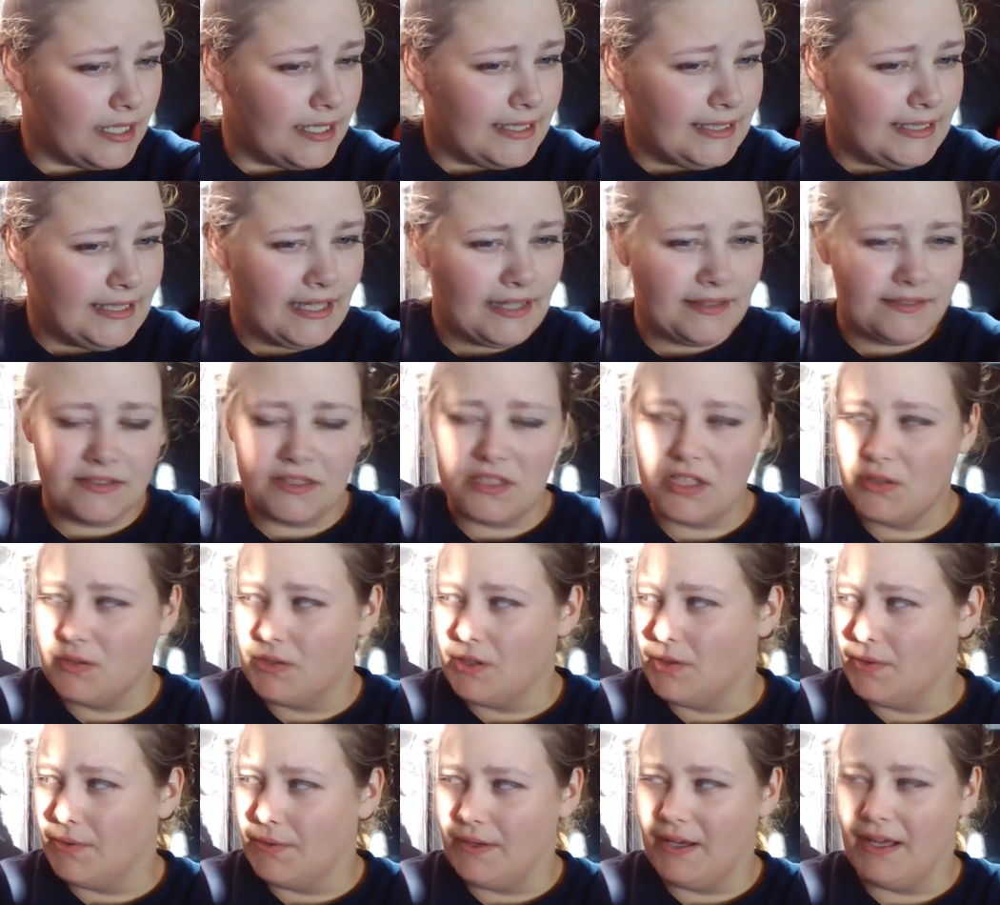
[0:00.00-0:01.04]
Yeah, don't
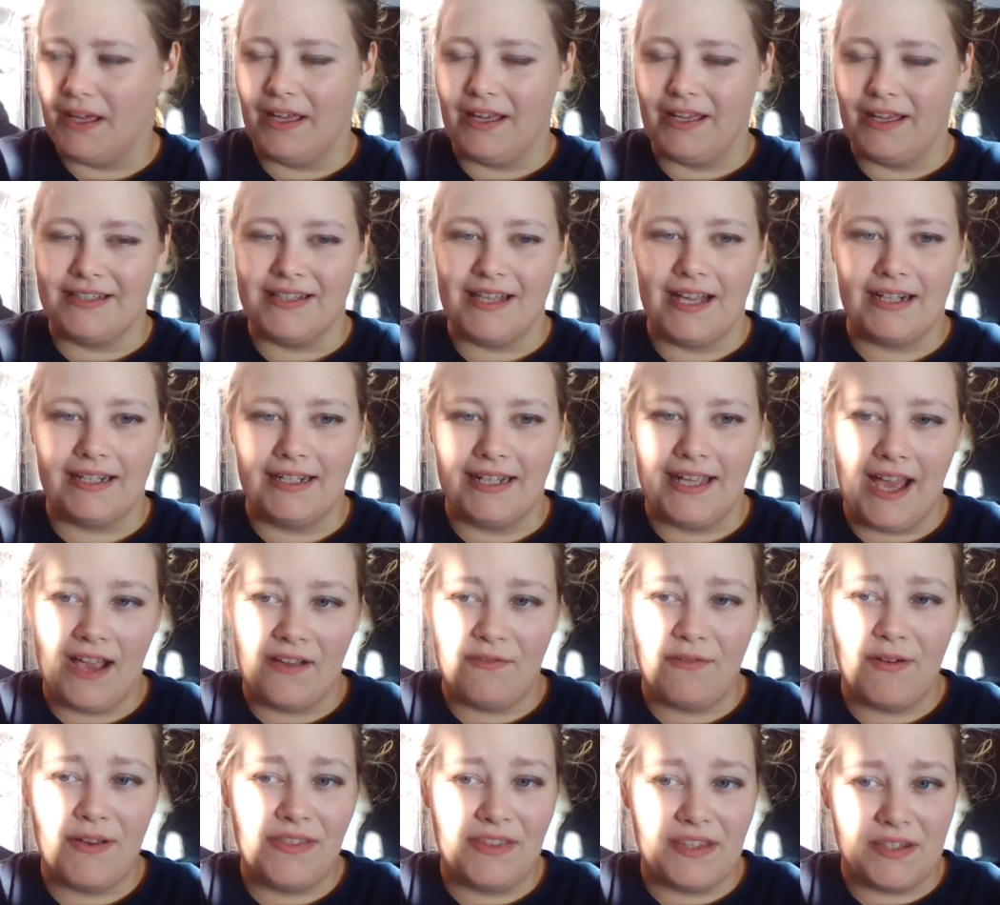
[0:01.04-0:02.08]
know exactly. I've
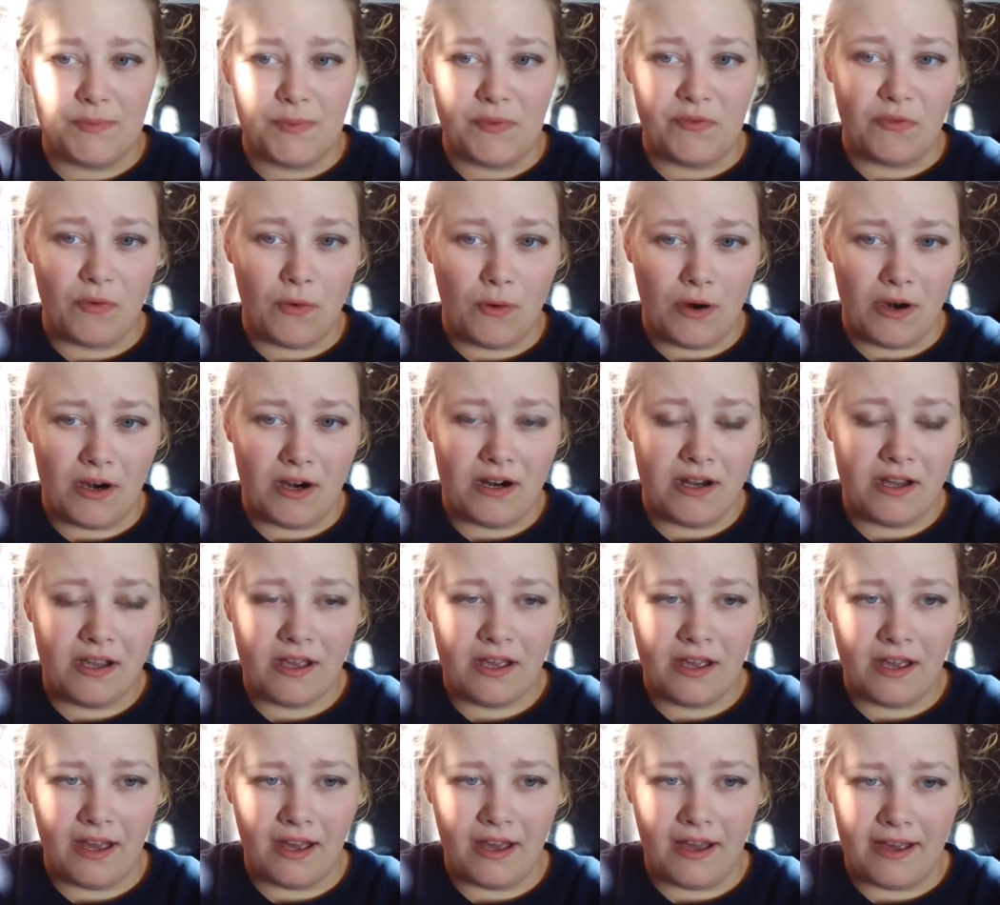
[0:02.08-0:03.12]
read this before.
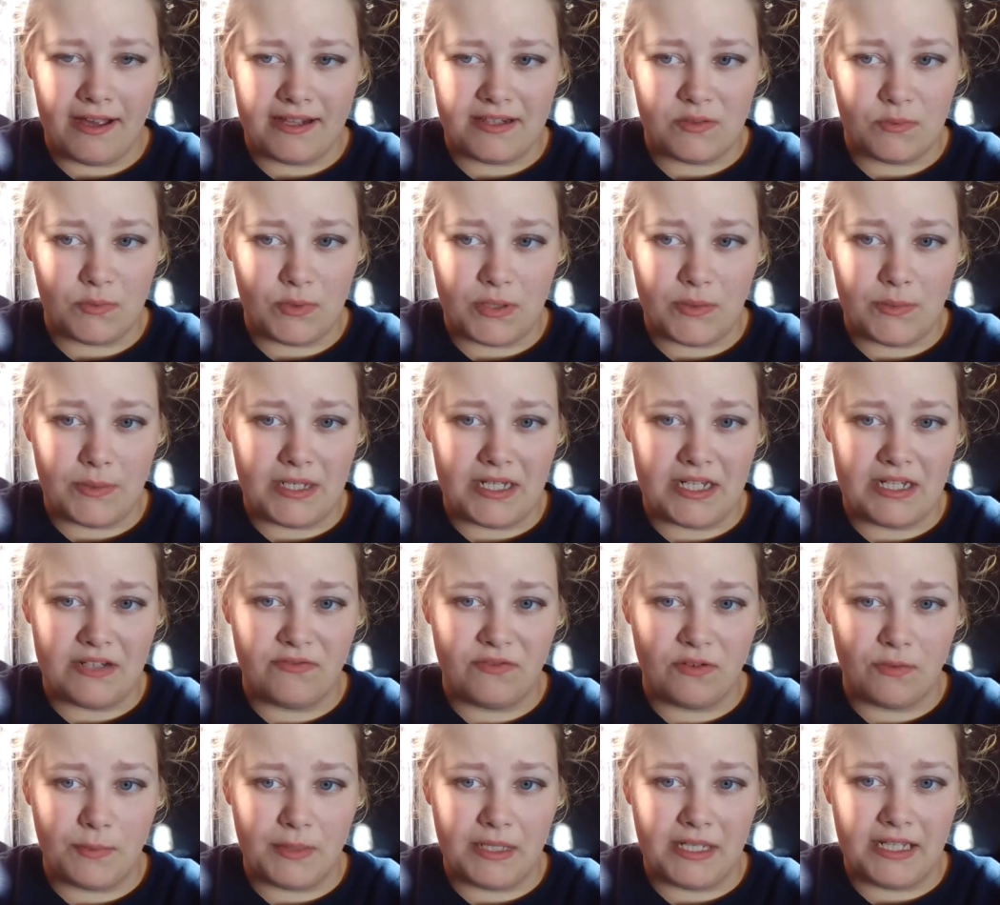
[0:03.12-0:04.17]
It's a reread
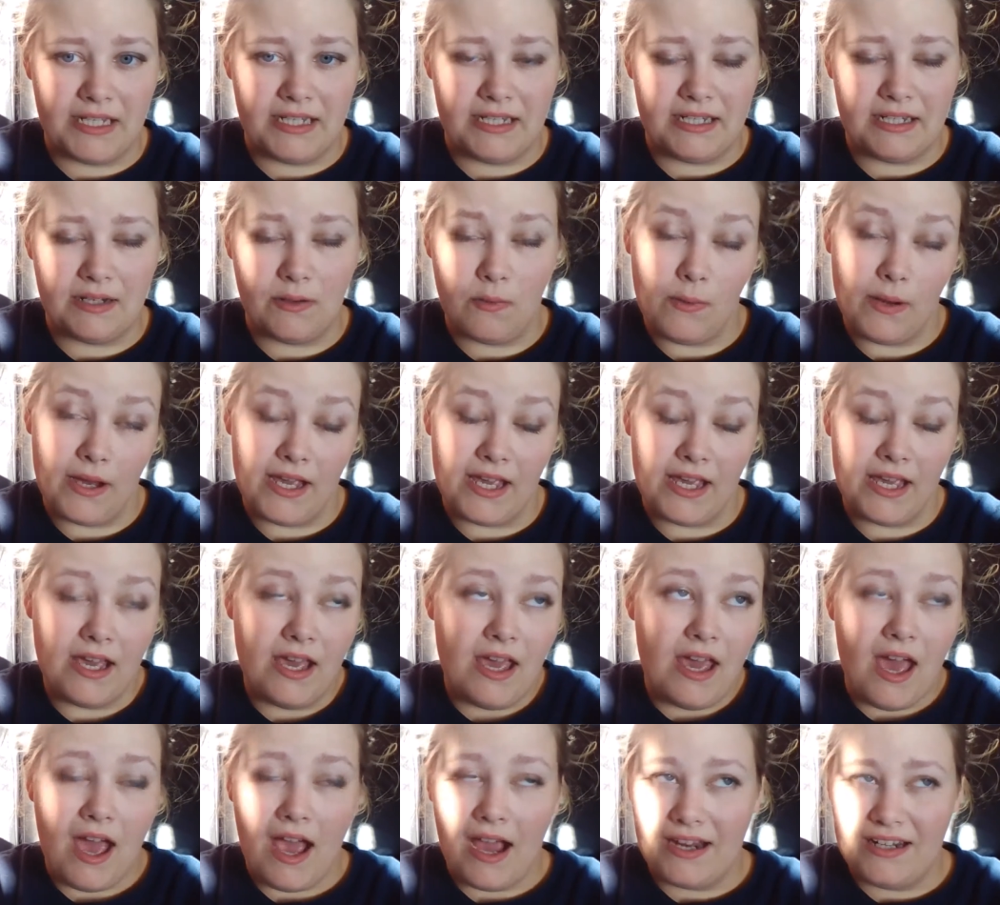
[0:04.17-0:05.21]
for me in a way.
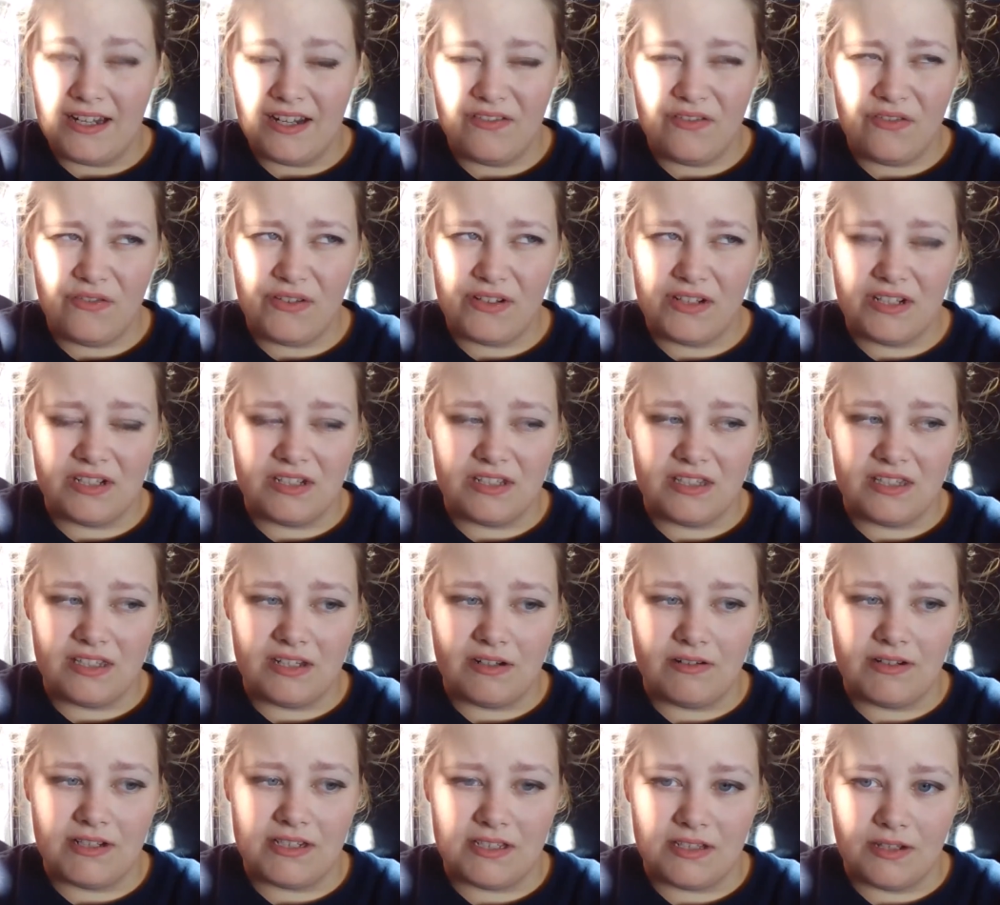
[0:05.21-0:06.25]
I never finished the
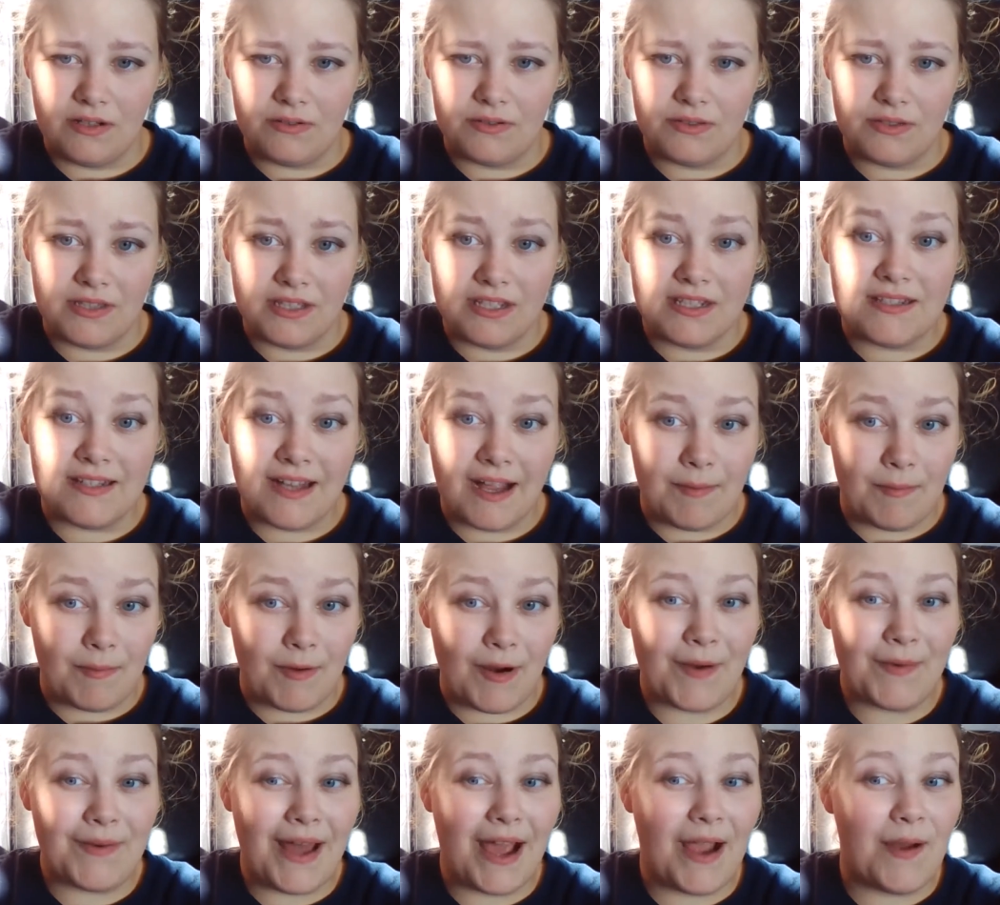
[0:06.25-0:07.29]
series though, so this time
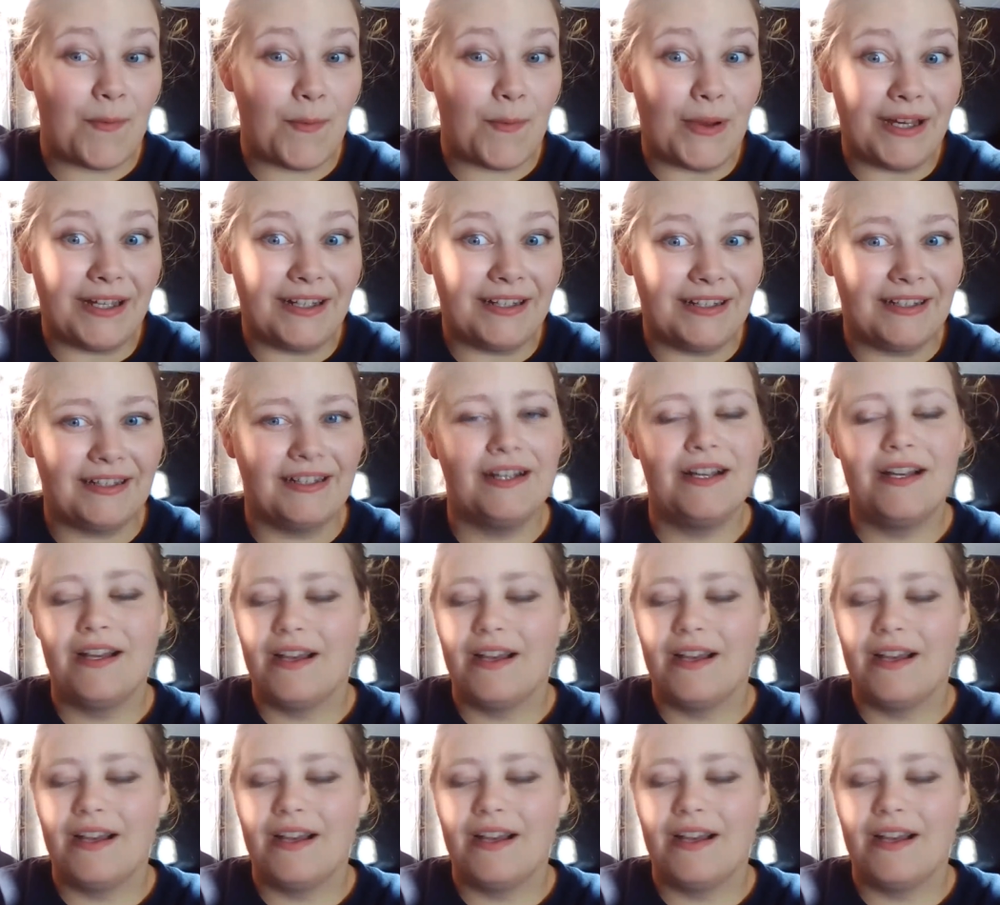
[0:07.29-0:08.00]
around I will.